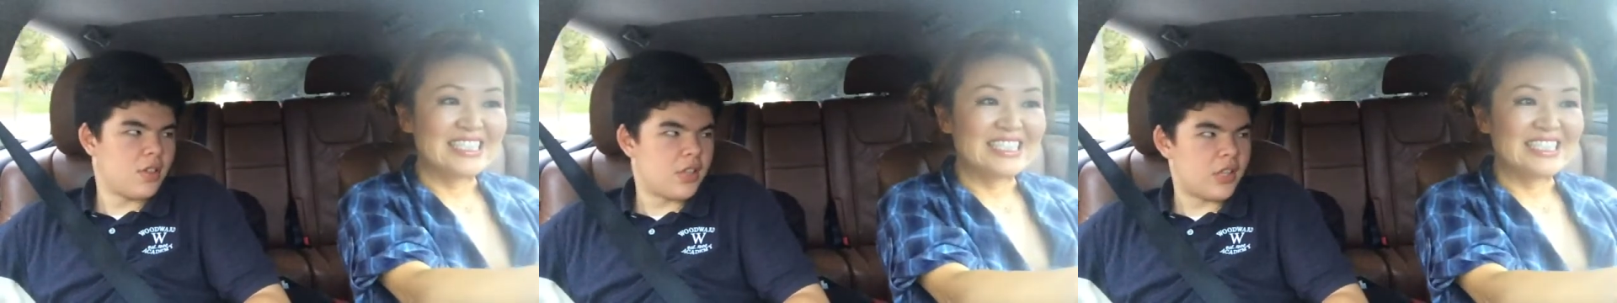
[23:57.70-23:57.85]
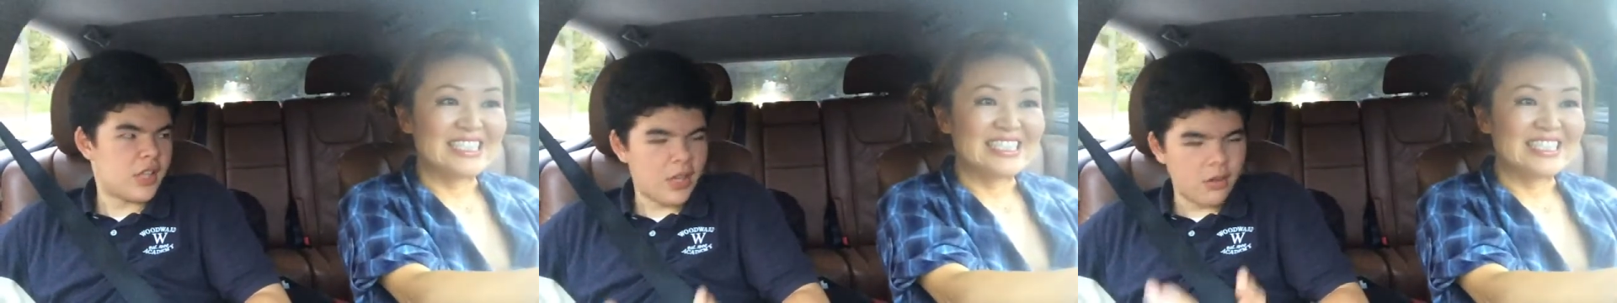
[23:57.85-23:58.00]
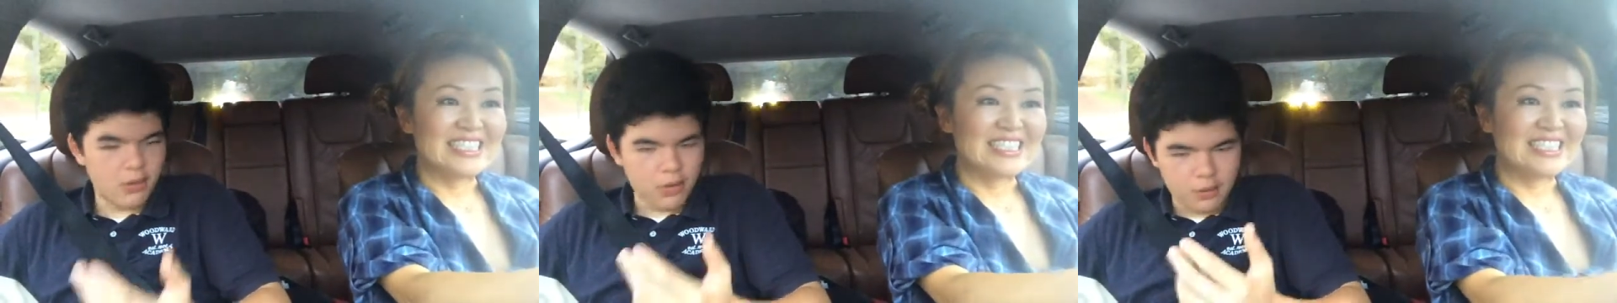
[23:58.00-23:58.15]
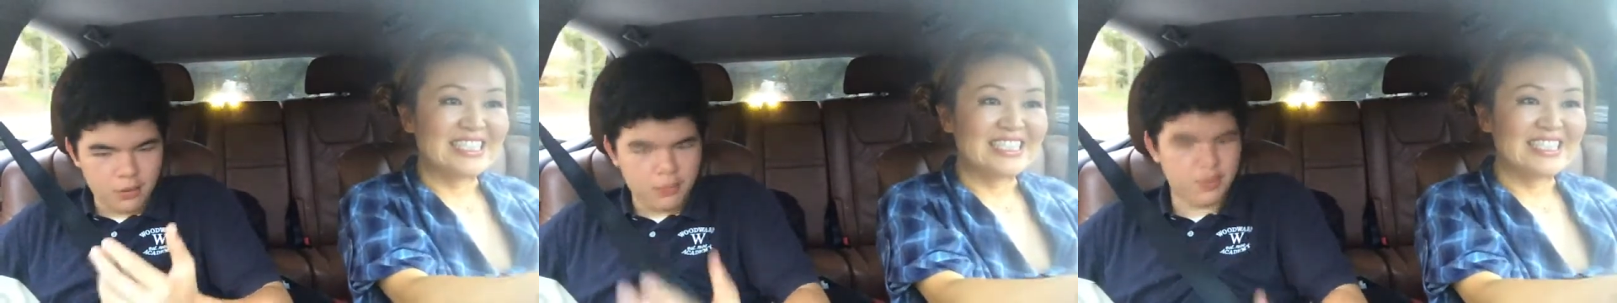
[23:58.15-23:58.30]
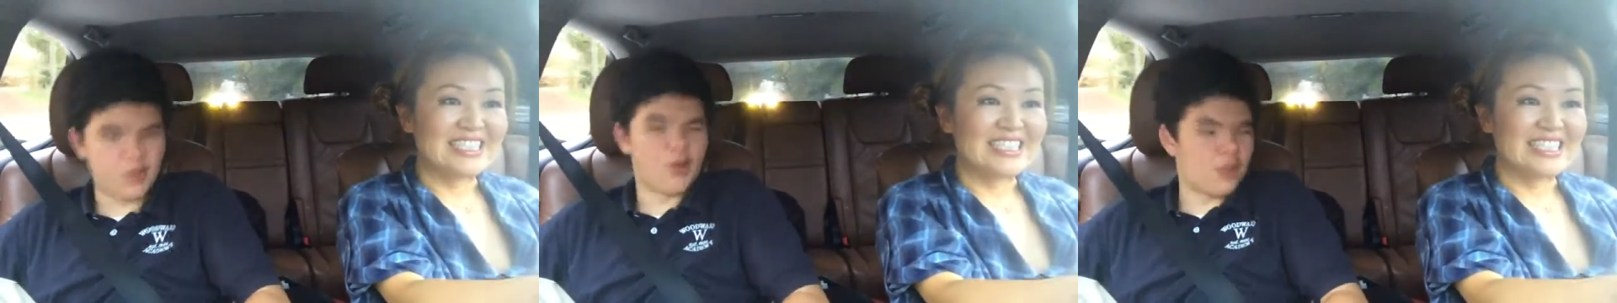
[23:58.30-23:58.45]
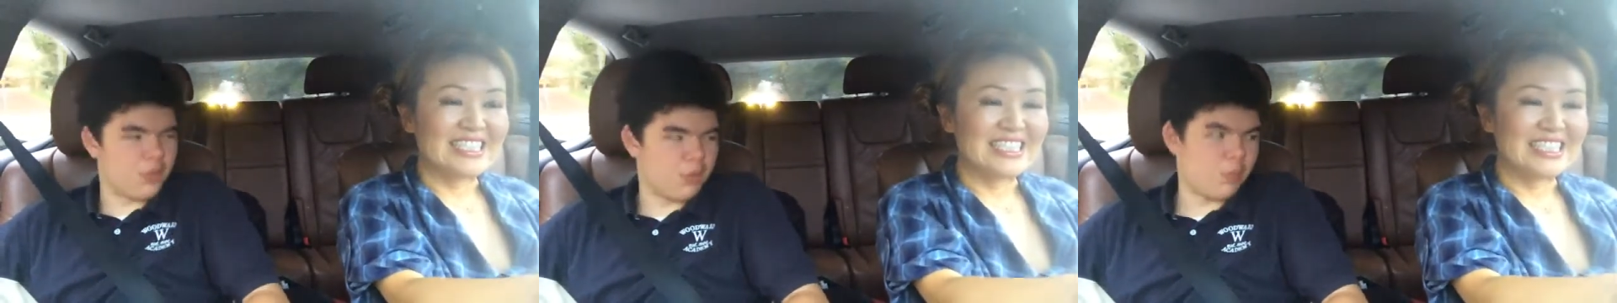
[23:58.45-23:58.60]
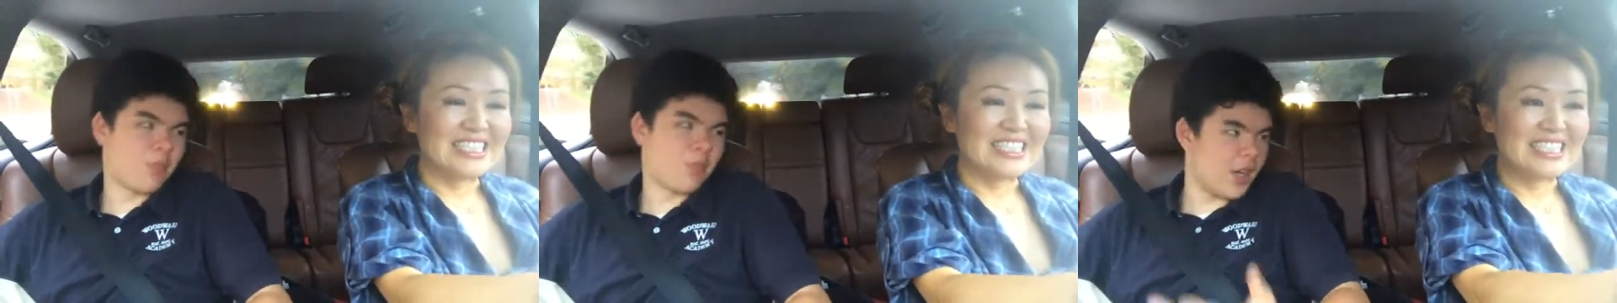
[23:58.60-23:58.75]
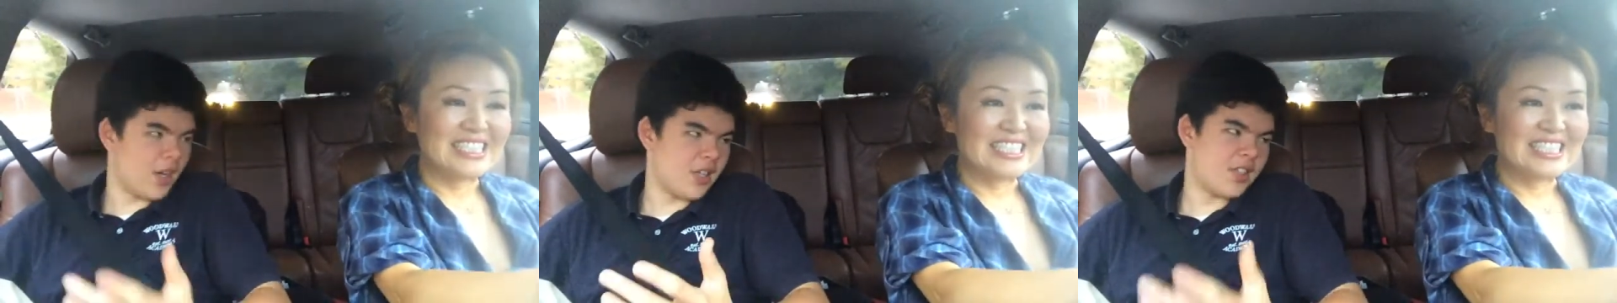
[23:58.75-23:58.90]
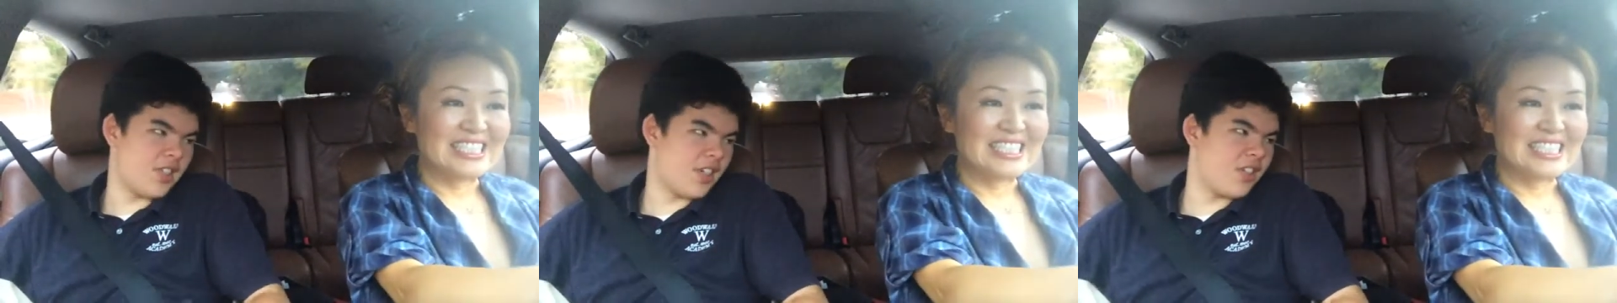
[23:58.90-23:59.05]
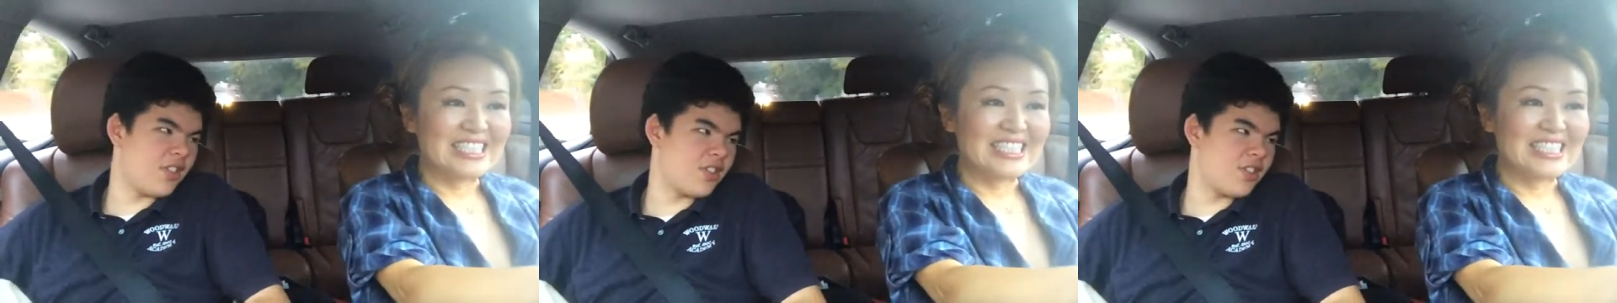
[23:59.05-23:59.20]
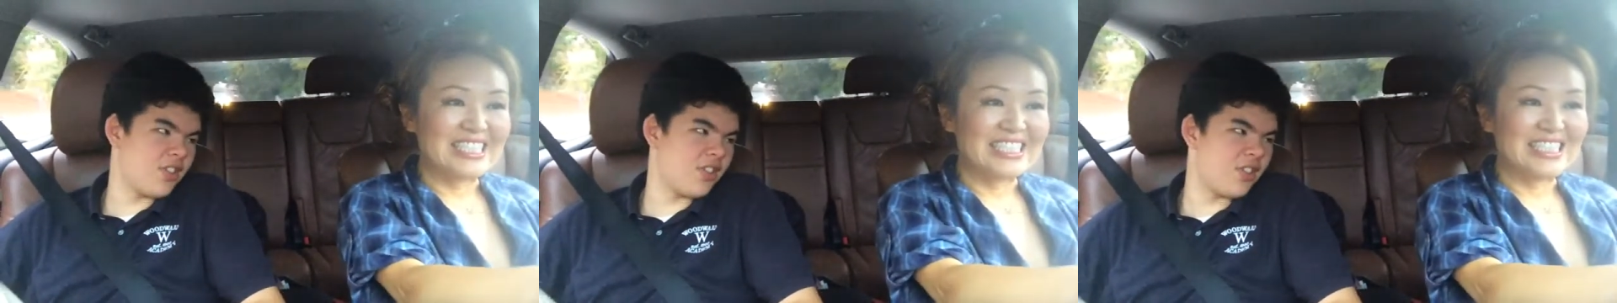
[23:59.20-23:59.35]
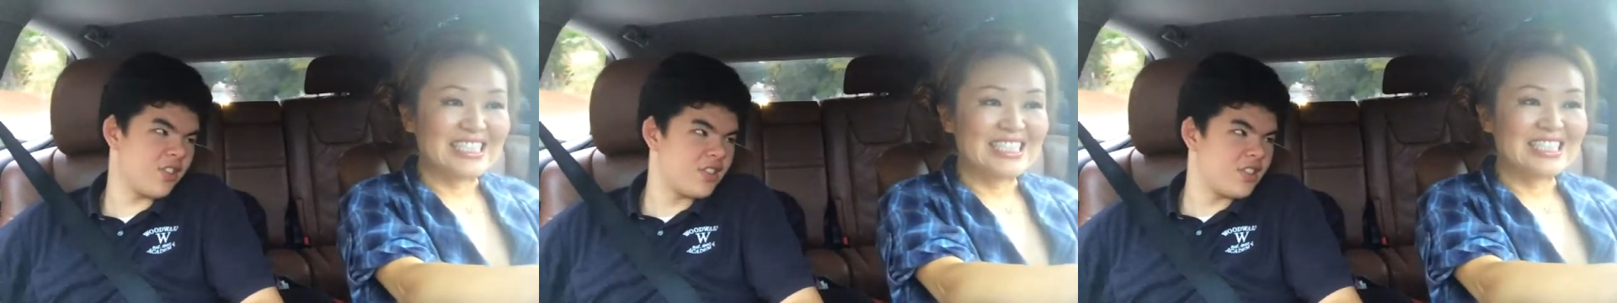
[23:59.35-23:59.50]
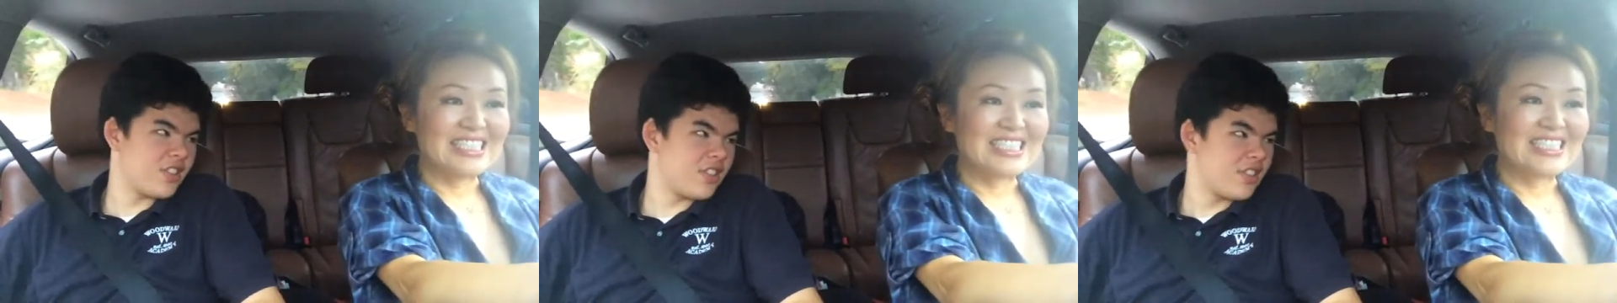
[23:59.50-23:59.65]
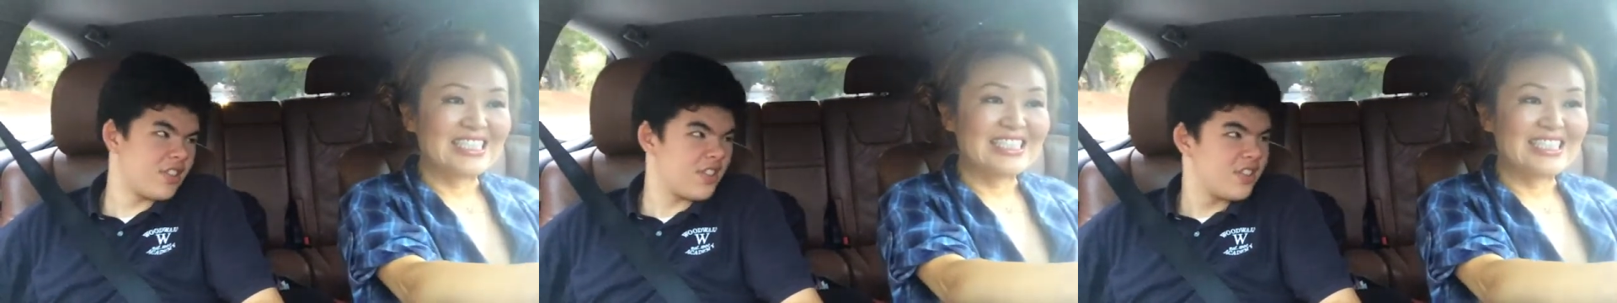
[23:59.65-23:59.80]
Speaker 1: They were both my teachers.